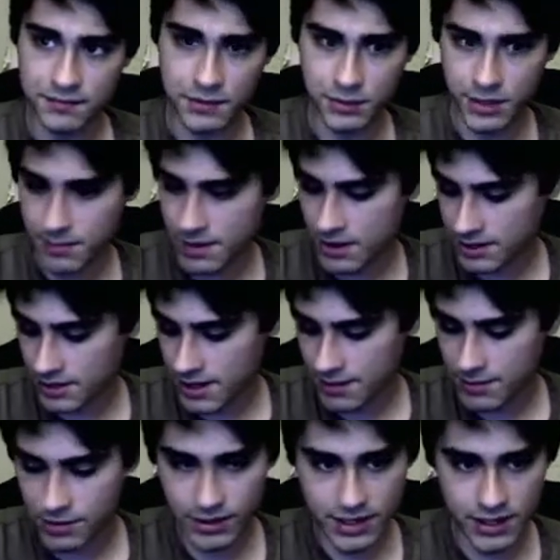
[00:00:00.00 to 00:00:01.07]
about your
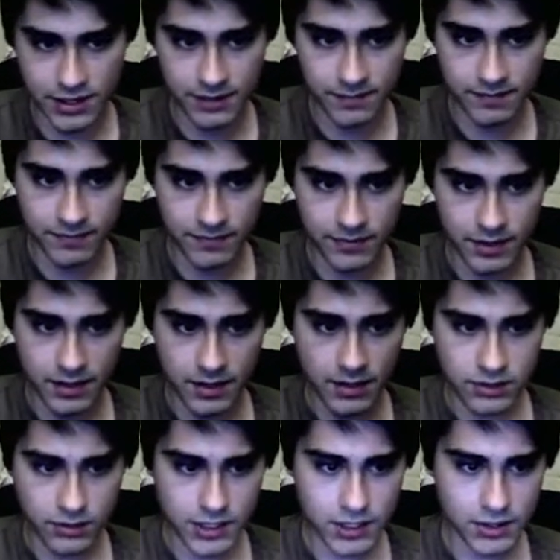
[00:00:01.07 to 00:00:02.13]
ammo later. So I
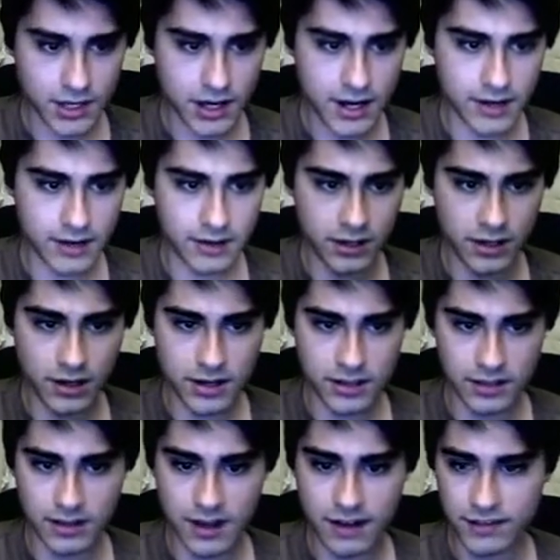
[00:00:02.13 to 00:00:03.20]
killed the guard on the
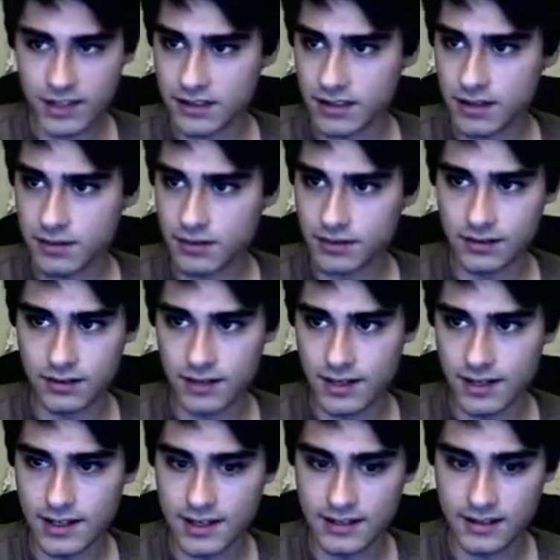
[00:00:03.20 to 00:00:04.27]
left because he was
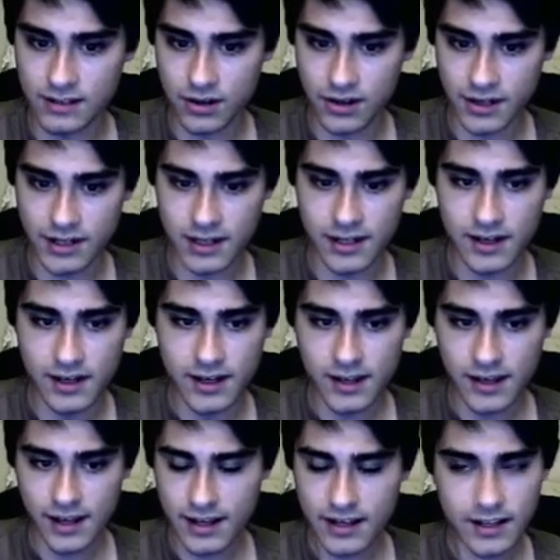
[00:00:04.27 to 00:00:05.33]
easy target,
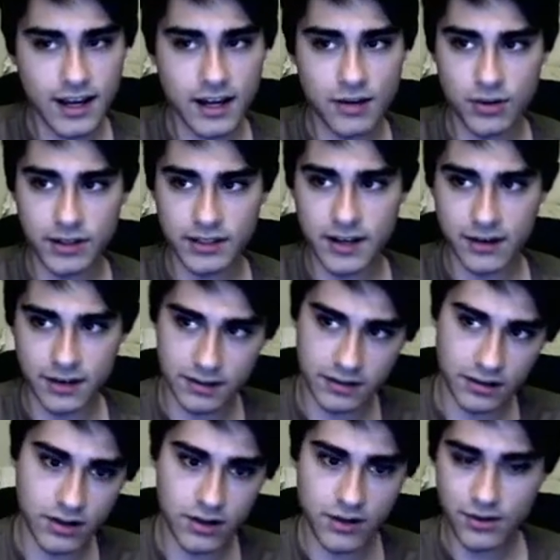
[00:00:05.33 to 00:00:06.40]
and it kind of worked out because the
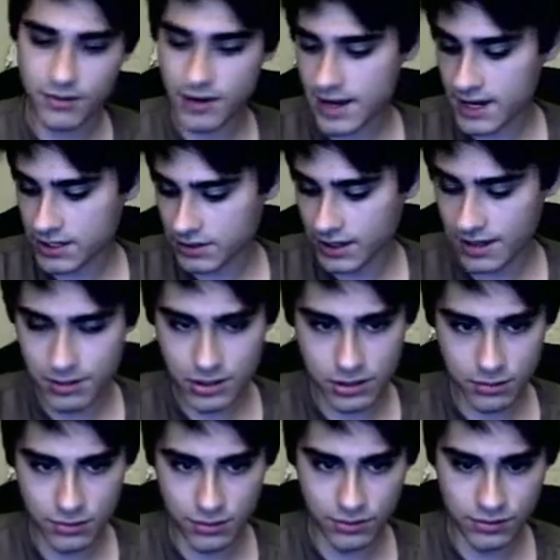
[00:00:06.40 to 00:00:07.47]
guard on the right actually gave me 2
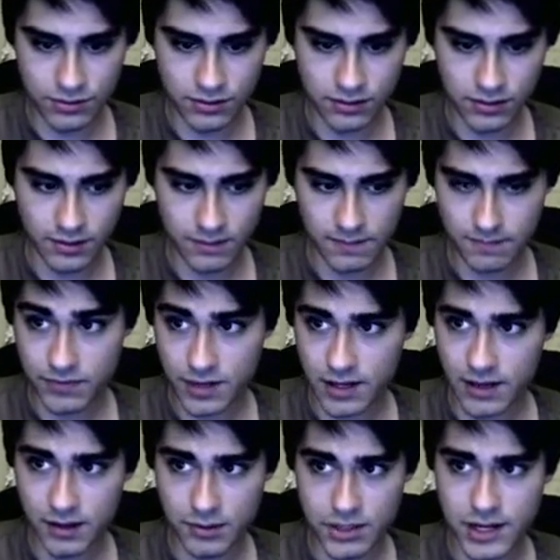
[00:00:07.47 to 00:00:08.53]
boosts,
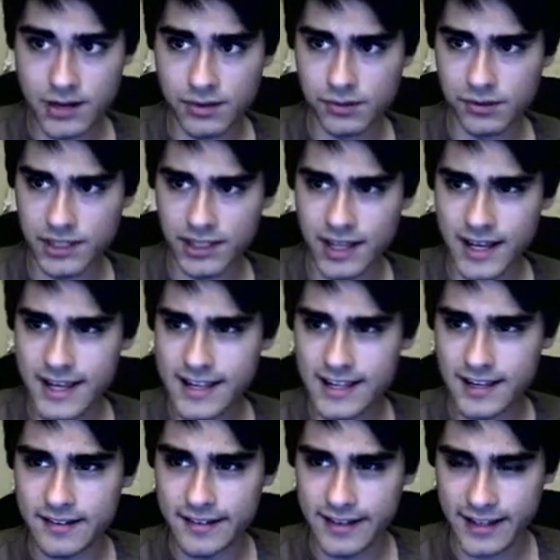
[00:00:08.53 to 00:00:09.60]
which I don't really like.
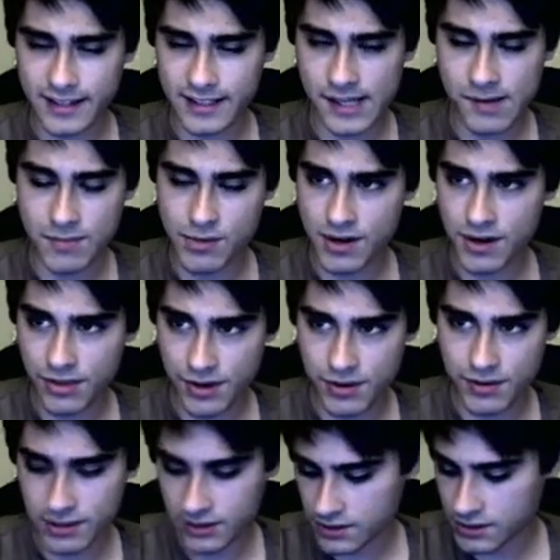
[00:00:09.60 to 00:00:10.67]
I like to have more health going
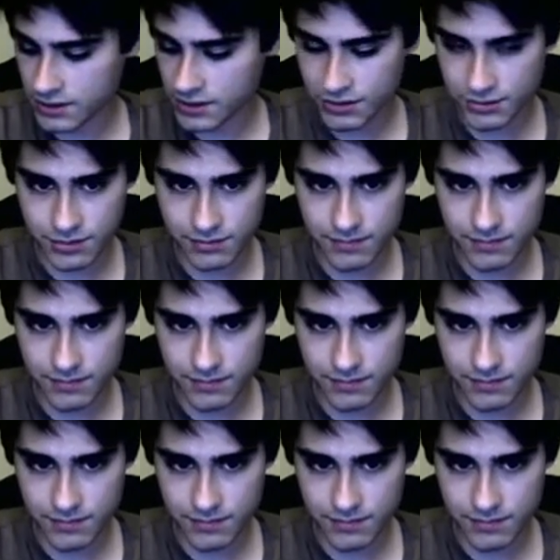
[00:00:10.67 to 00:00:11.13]
into the dark room,